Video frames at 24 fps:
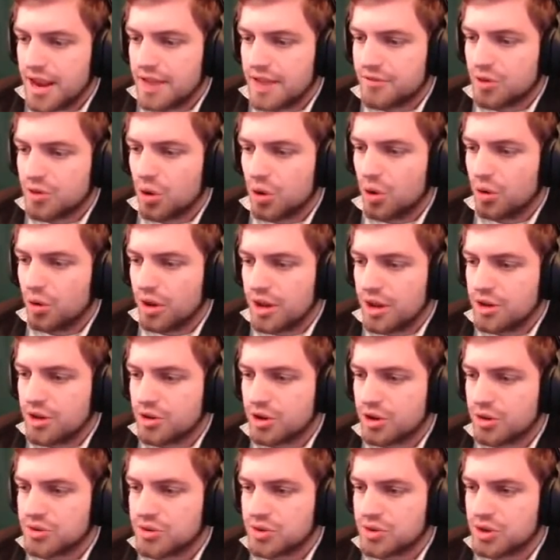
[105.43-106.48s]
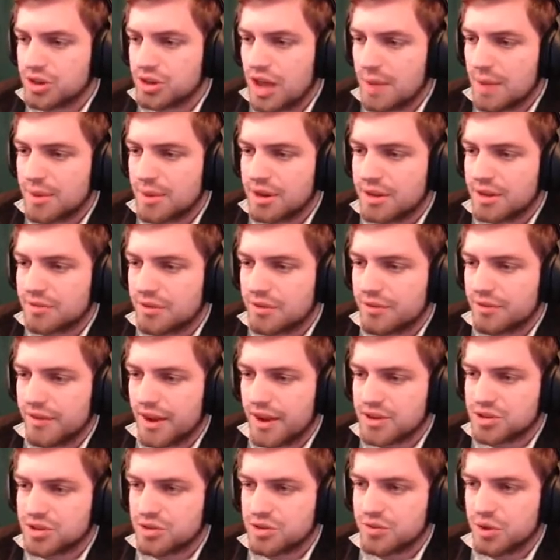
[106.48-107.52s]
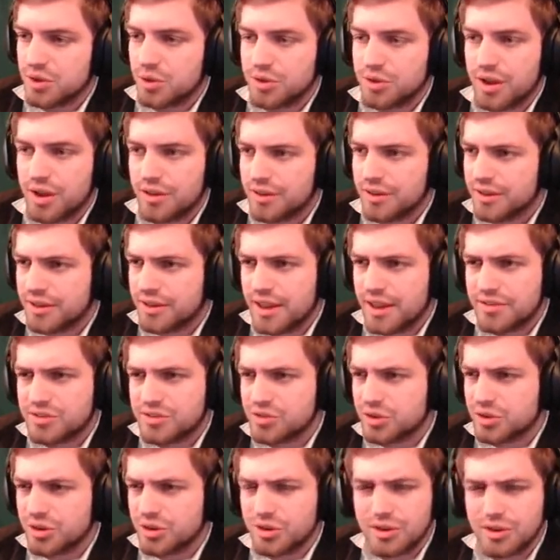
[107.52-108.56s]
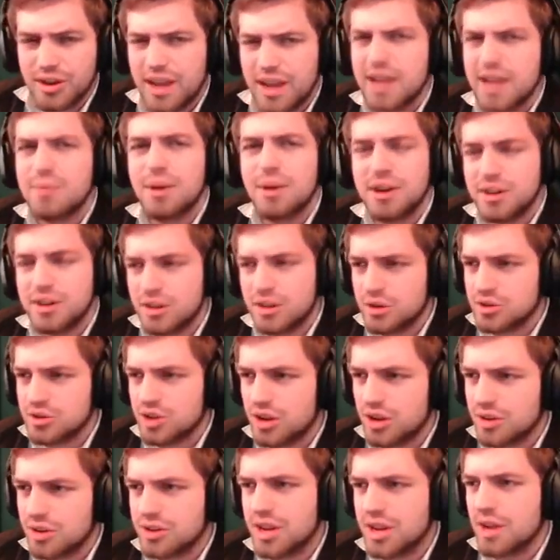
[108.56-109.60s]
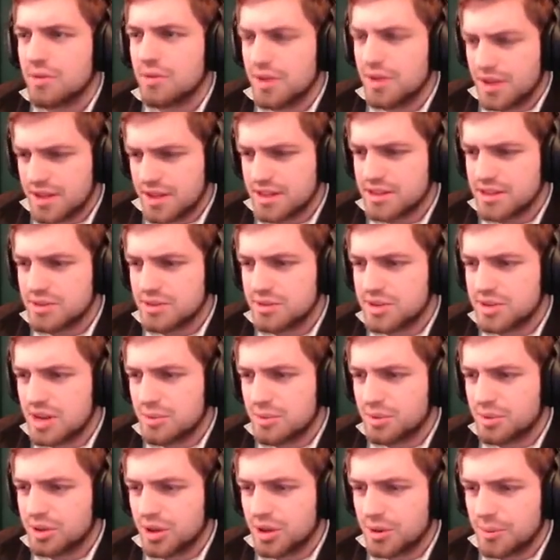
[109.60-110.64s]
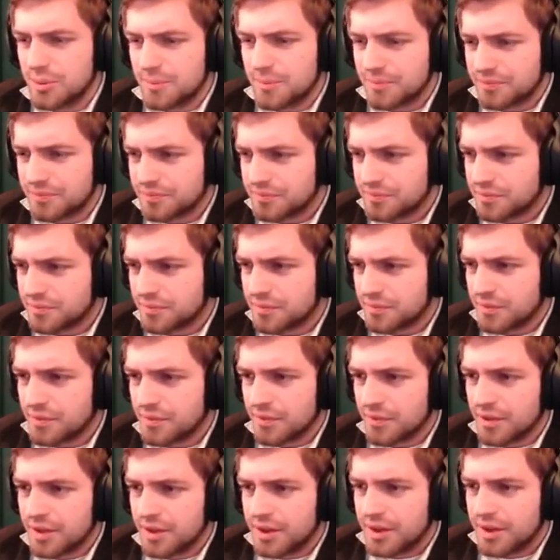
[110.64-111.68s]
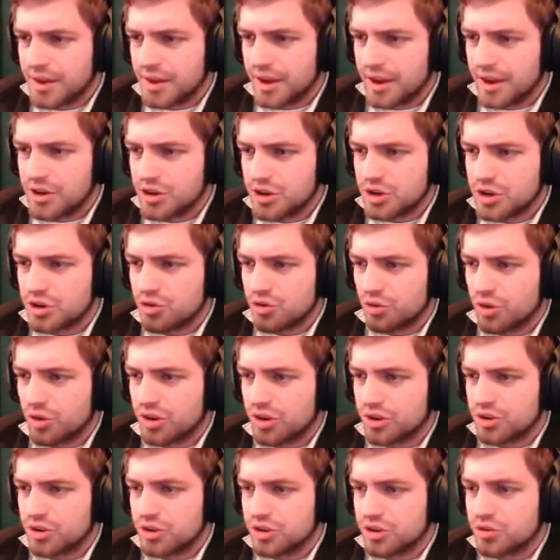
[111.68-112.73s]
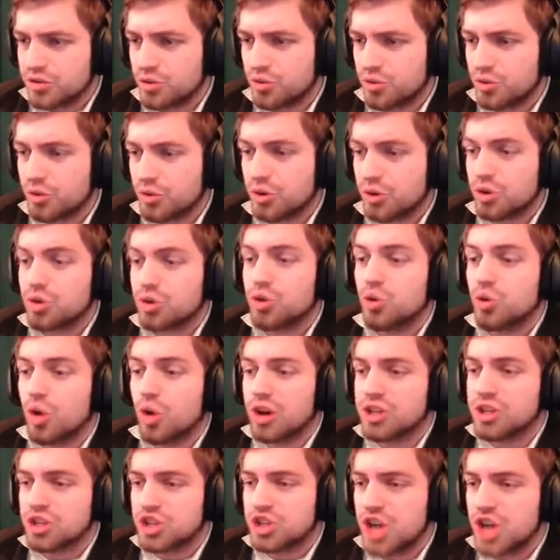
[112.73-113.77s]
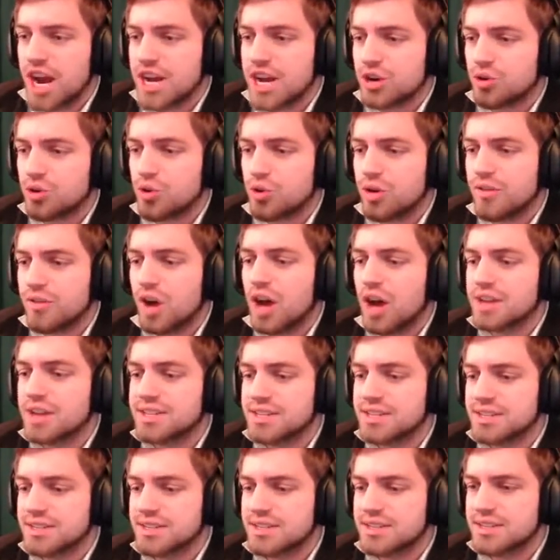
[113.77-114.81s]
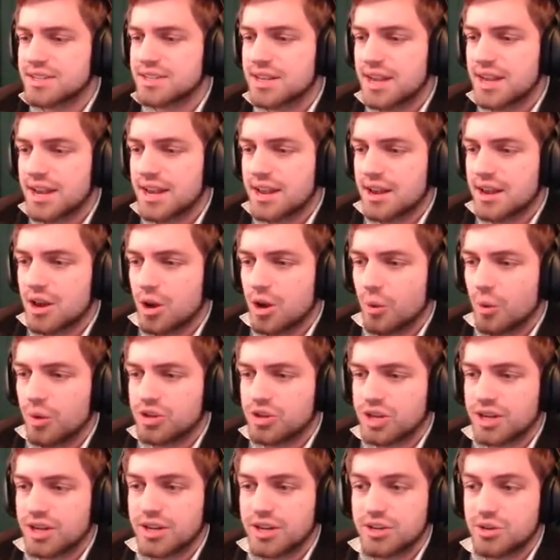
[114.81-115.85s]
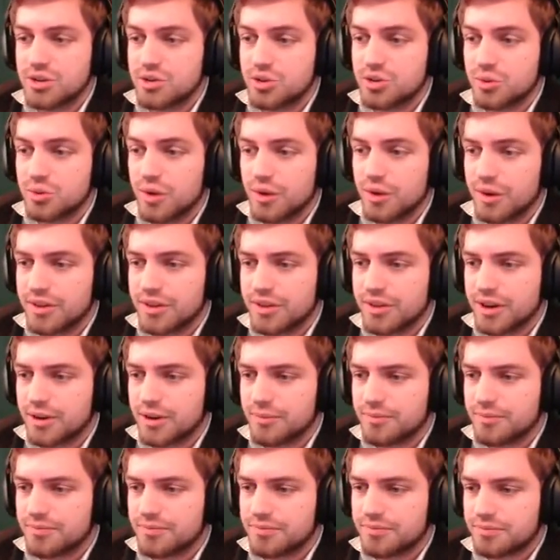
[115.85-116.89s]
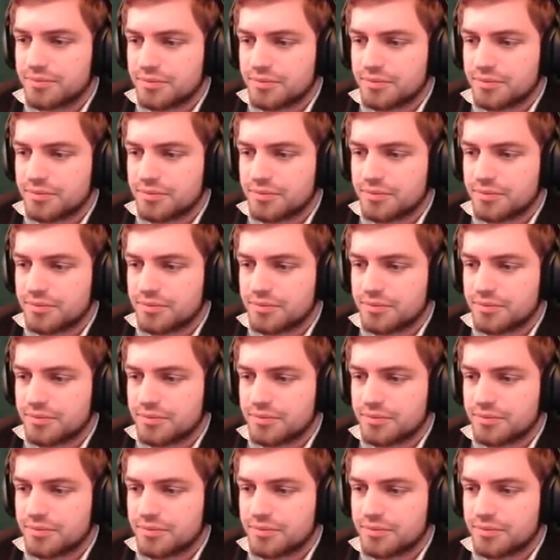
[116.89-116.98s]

And if you hold, and you can also climb it even faster if you hold down the left trigger and A button that you saw down down below and you can, cro you can cross giant crevasses, which I didn't do too well right there.